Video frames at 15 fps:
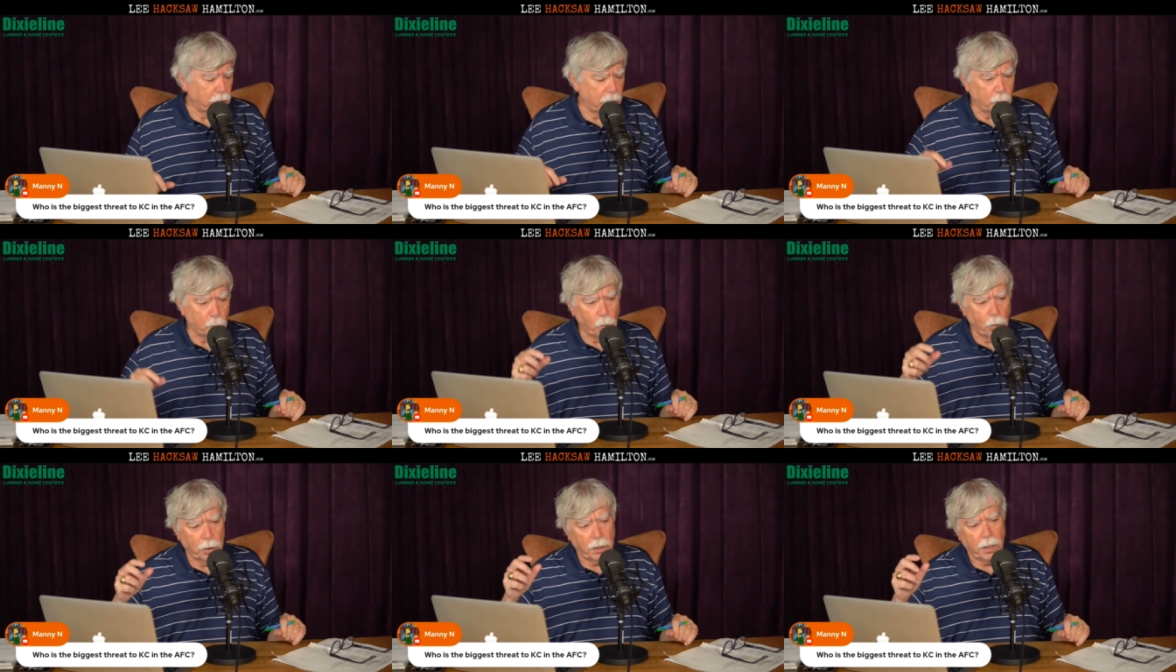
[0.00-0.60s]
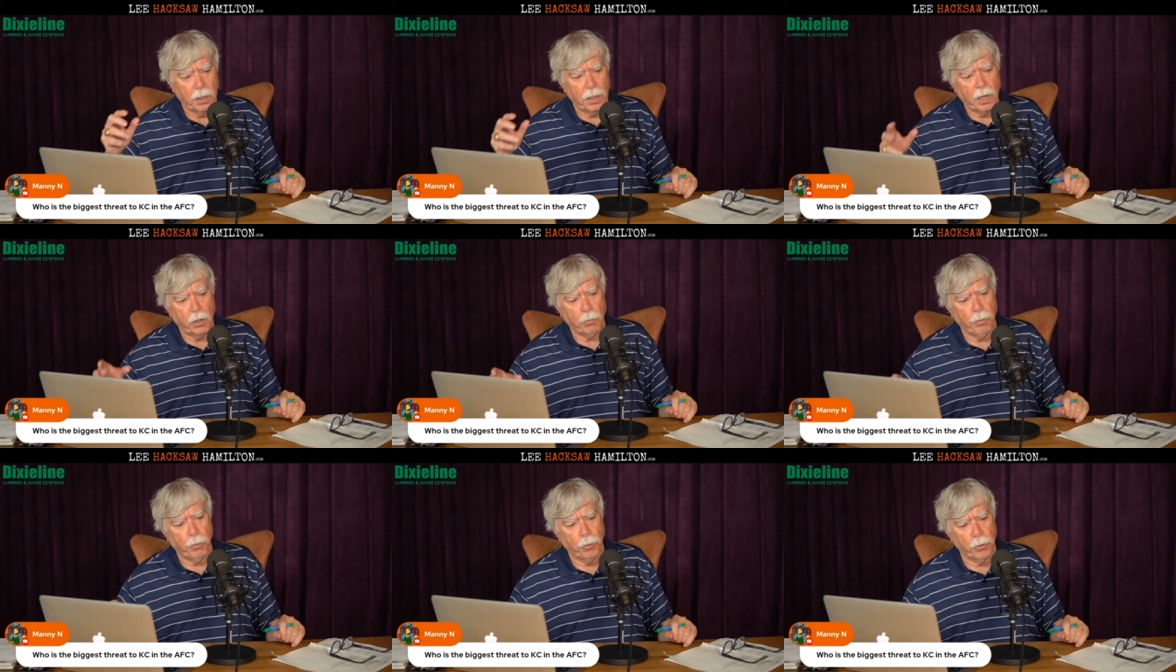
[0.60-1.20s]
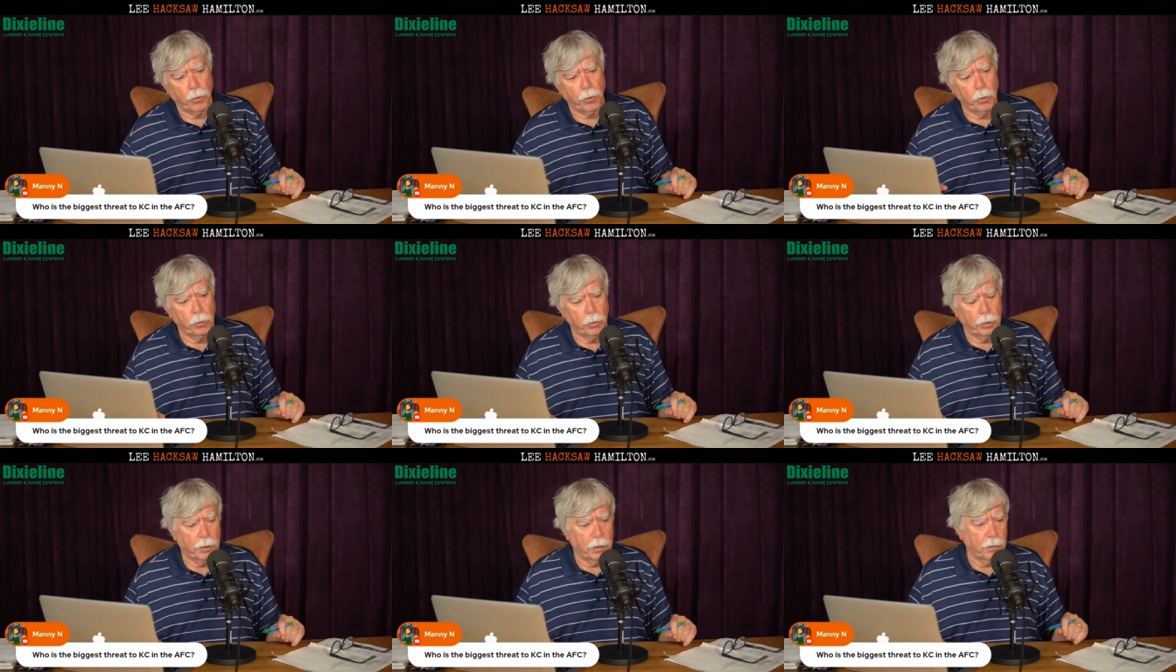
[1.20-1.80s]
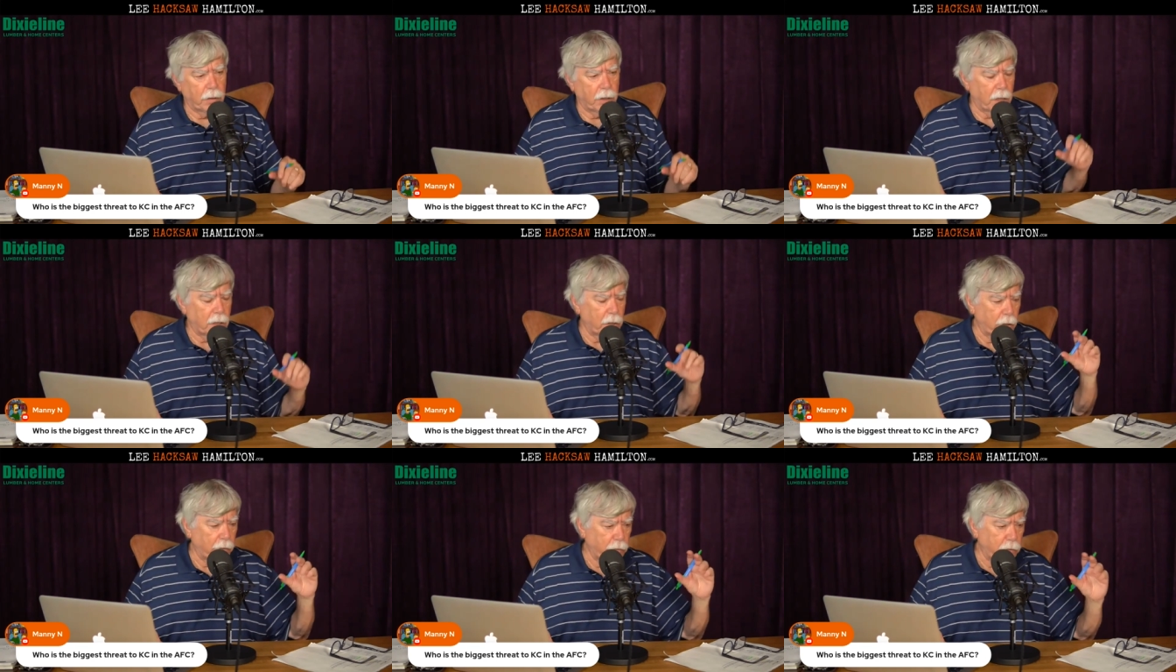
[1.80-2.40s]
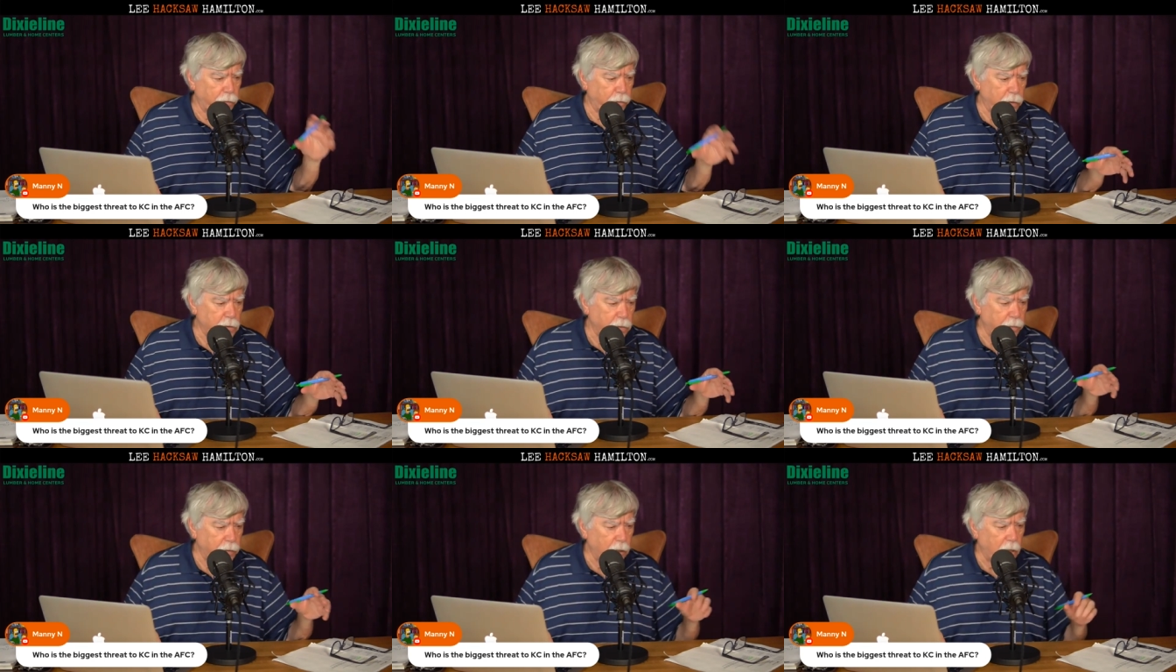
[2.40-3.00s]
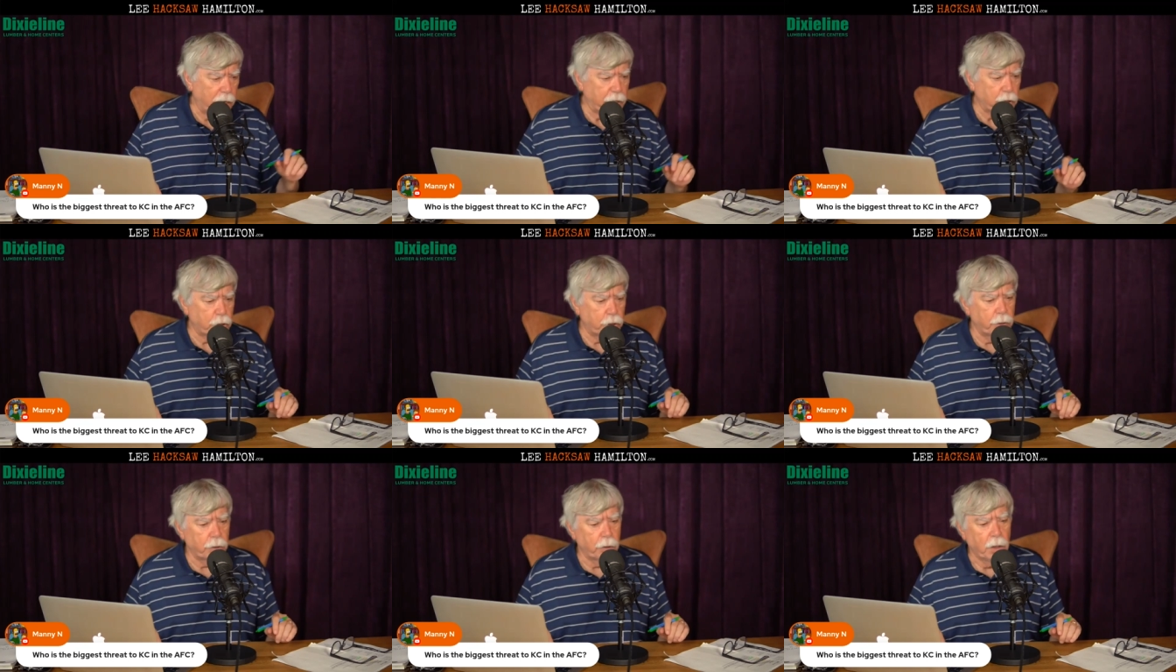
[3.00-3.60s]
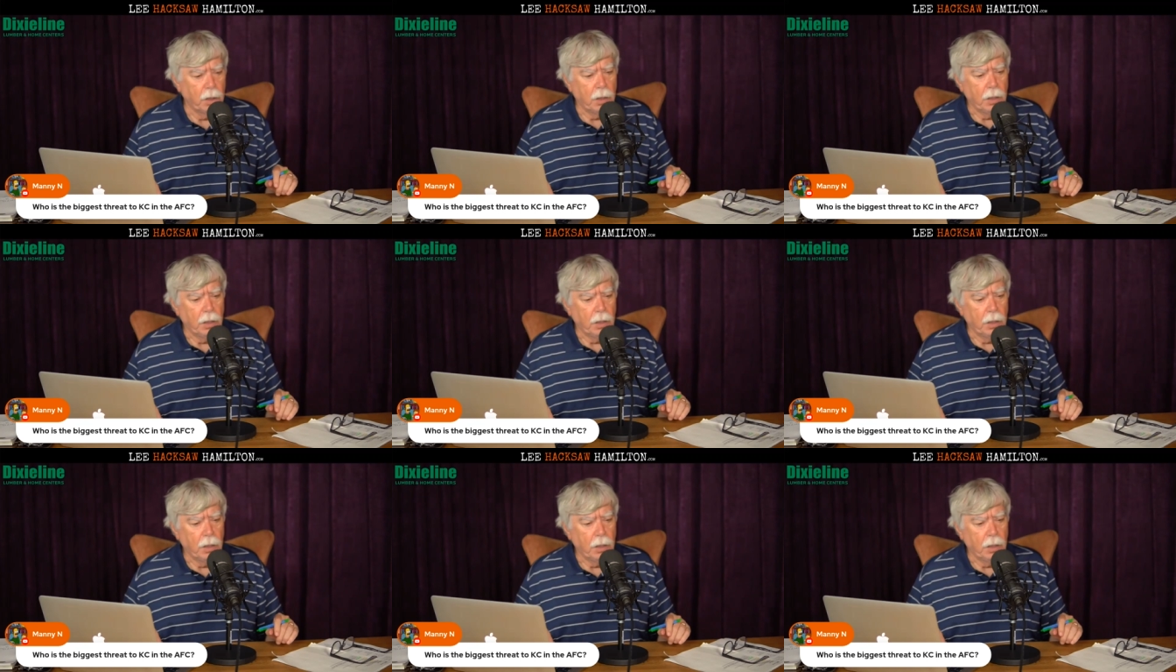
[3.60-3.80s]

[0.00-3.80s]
They got the one kid out of Purdue, and they got another defensive end last year.